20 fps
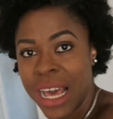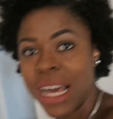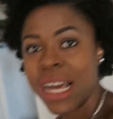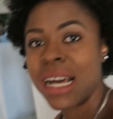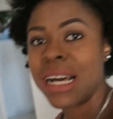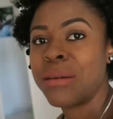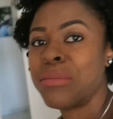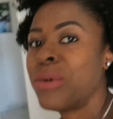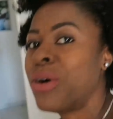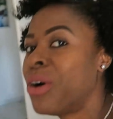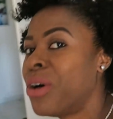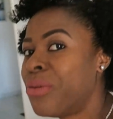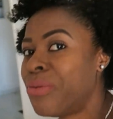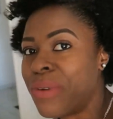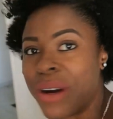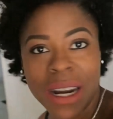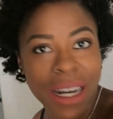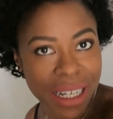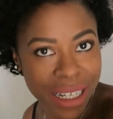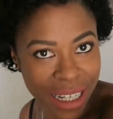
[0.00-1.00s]
I'm all
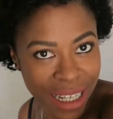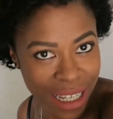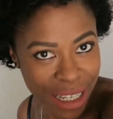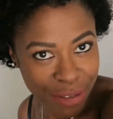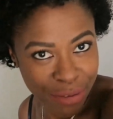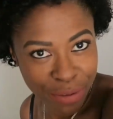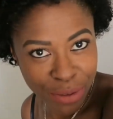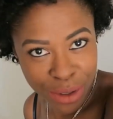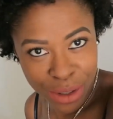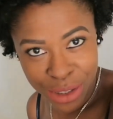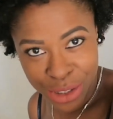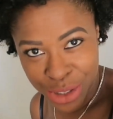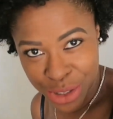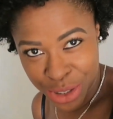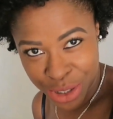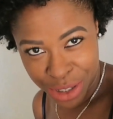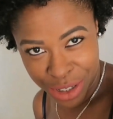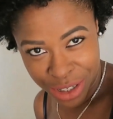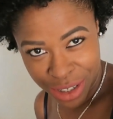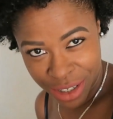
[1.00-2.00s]
ready for
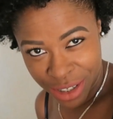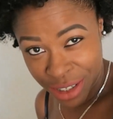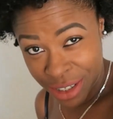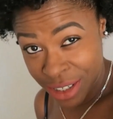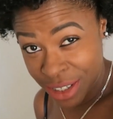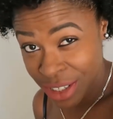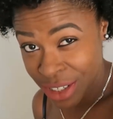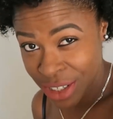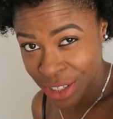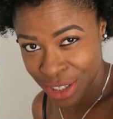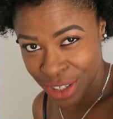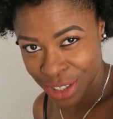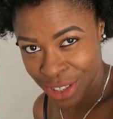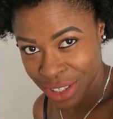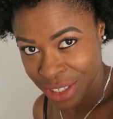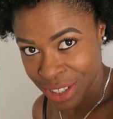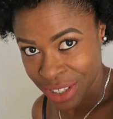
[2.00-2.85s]
church.